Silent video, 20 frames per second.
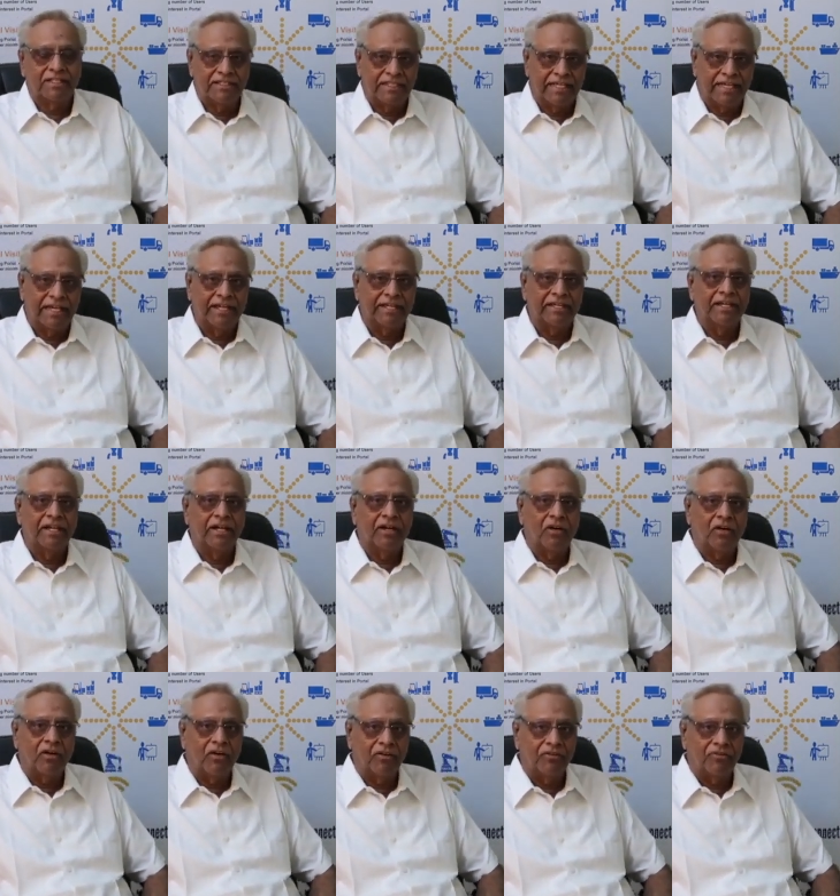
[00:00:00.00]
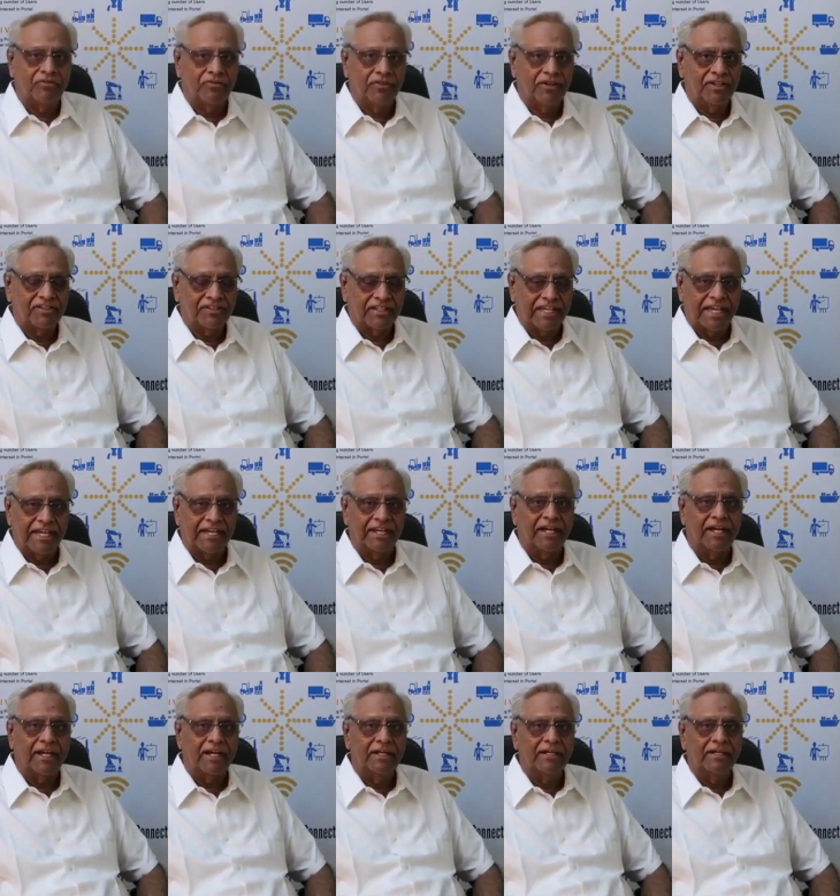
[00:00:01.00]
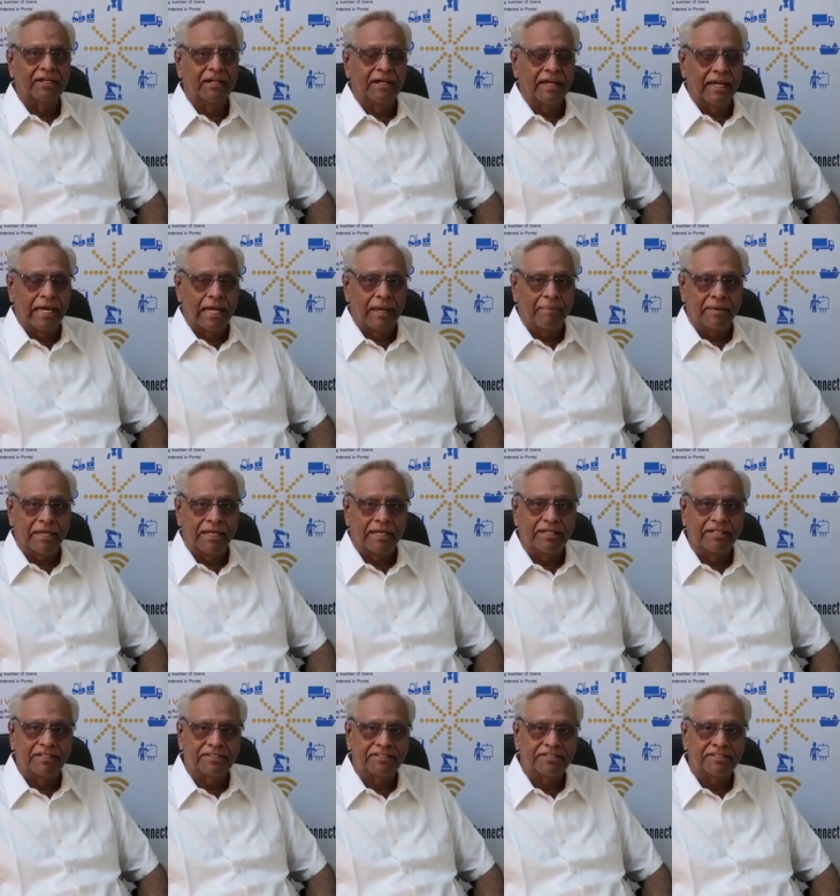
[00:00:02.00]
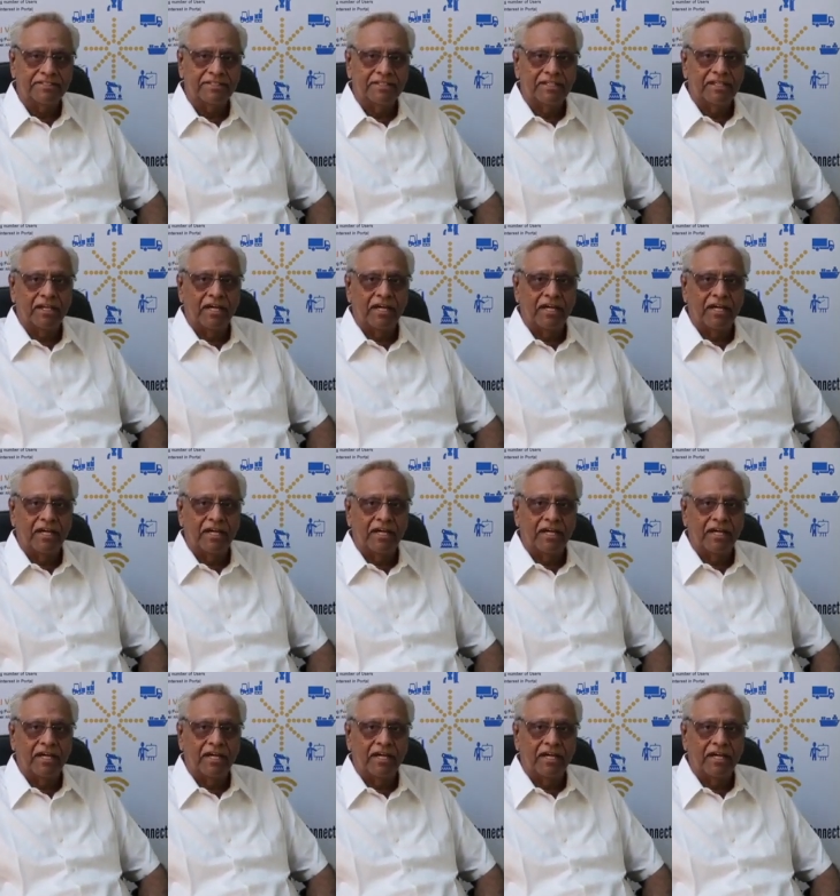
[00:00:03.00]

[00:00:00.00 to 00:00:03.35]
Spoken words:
the area of SCADA, MES,